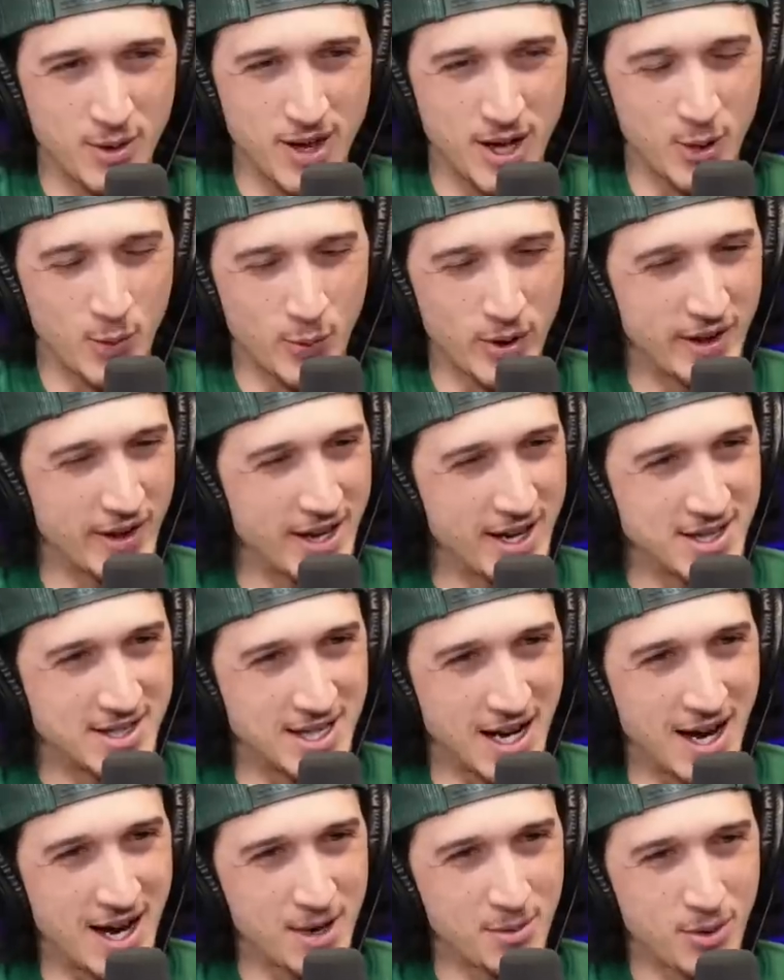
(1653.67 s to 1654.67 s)
were like, really a
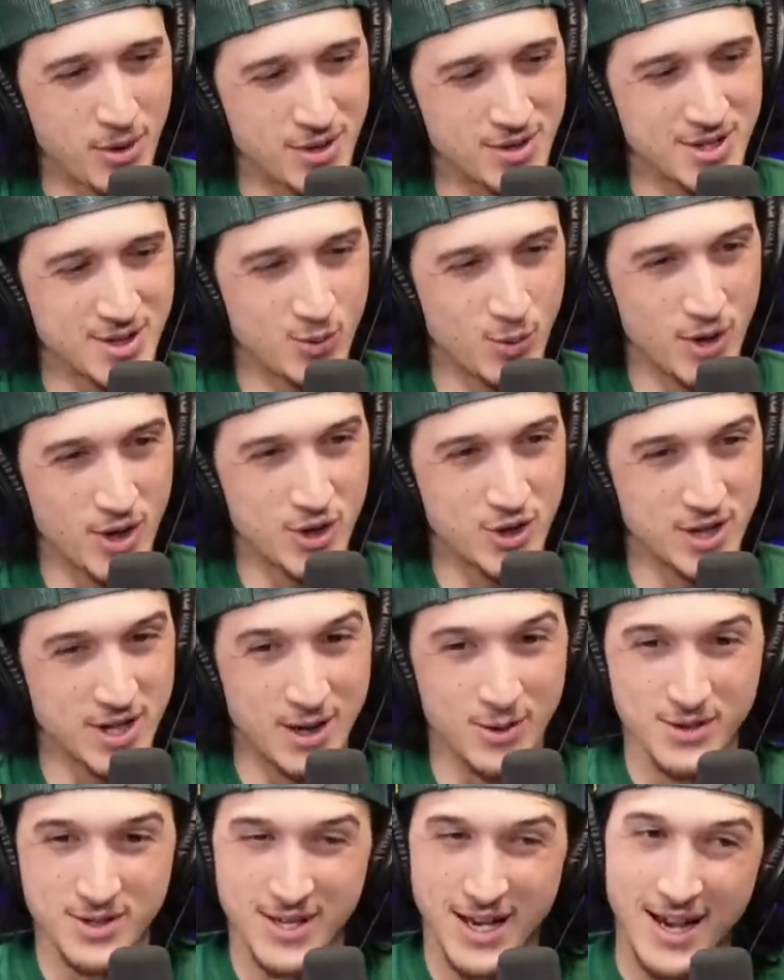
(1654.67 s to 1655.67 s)
dying person's wish, and I was